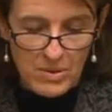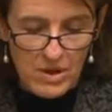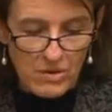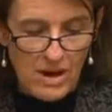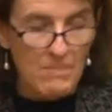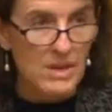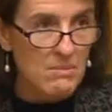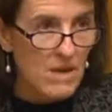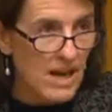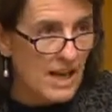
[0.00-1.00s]
program in
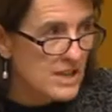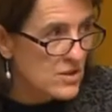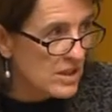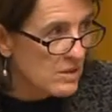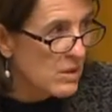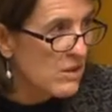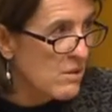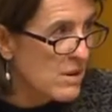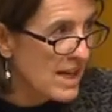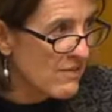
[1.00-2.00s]
my electorate with
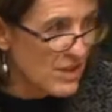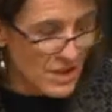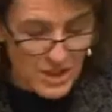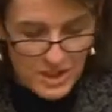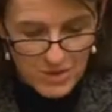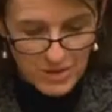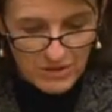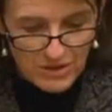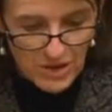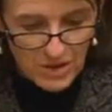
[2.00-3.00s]
Year 11 and Year
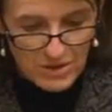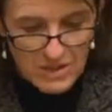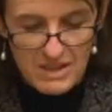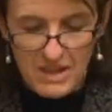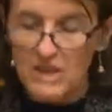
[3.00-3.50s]
12 girls